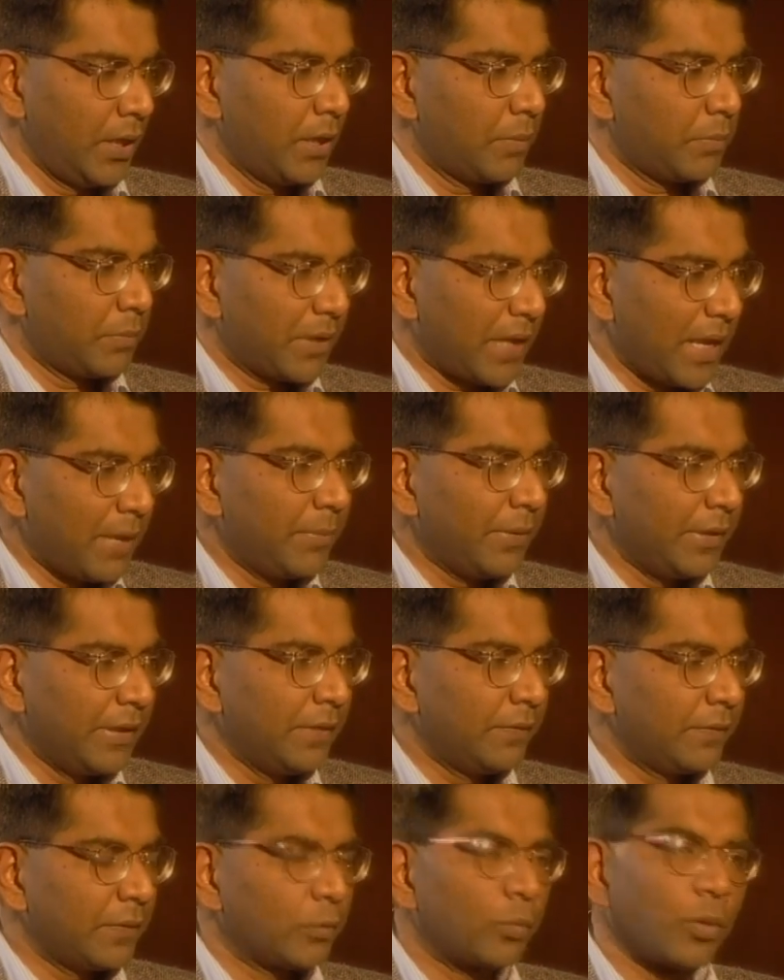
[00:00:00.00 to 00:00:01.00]
But I
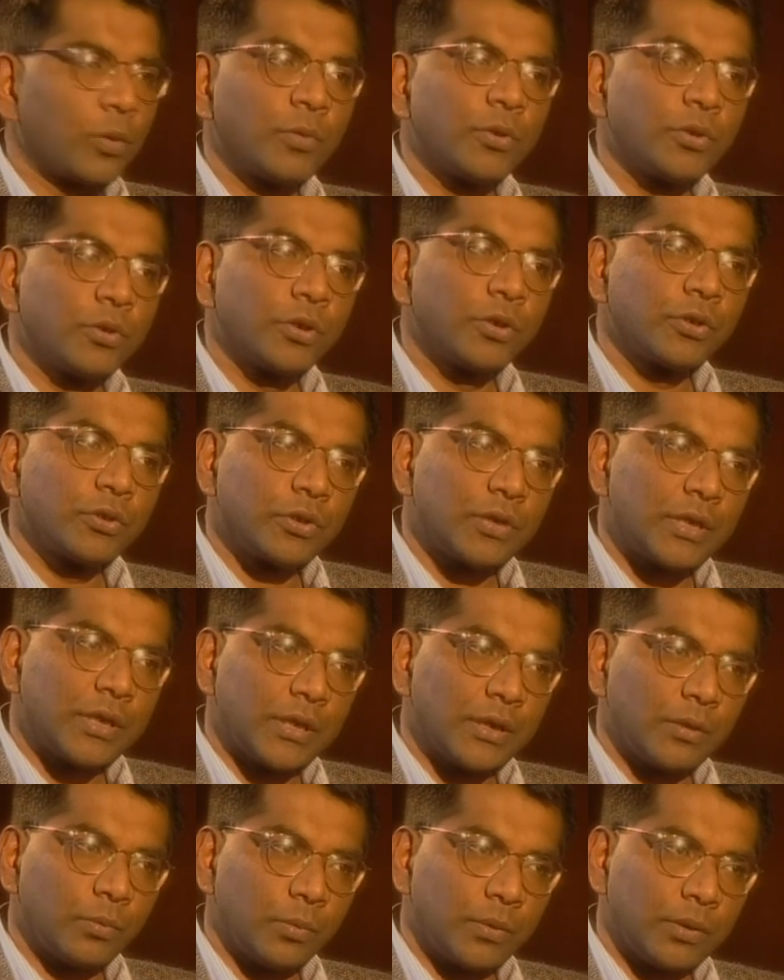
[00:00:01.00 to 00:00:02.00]
believe that what we're doing
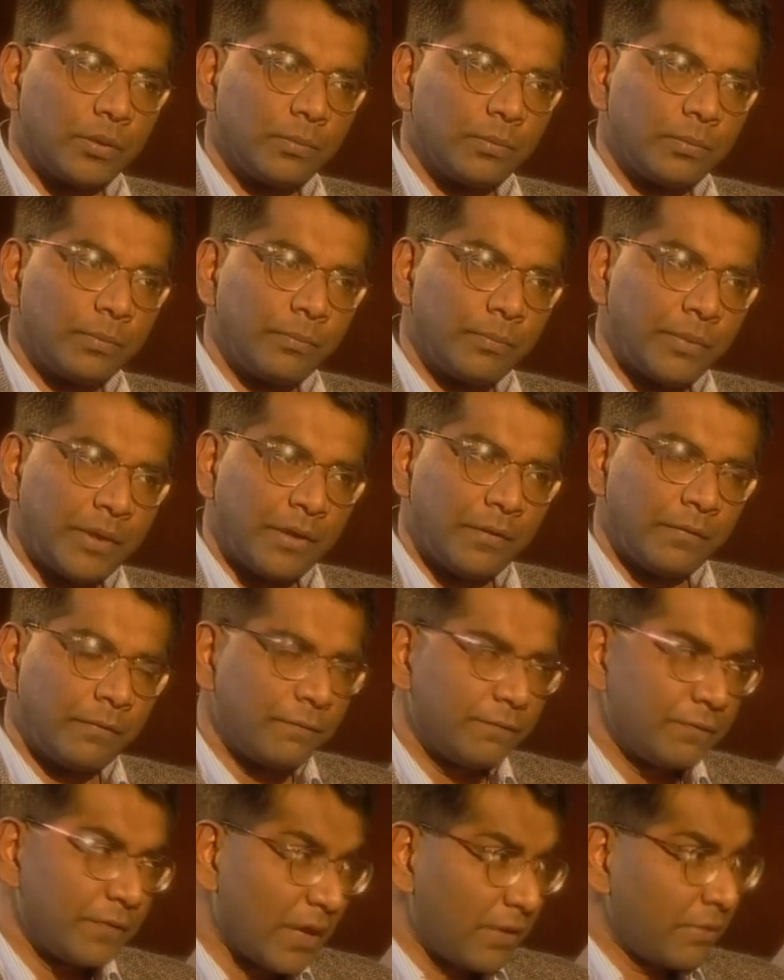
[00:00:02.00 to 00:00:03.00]
today will pay
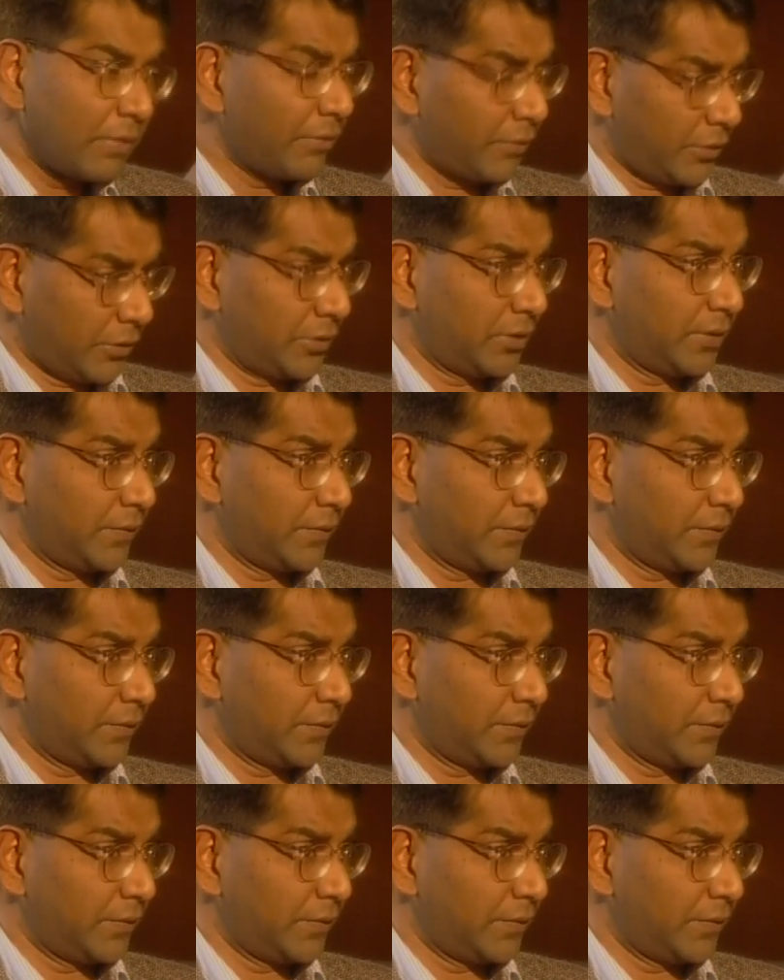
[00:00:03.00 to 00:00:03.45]
very rich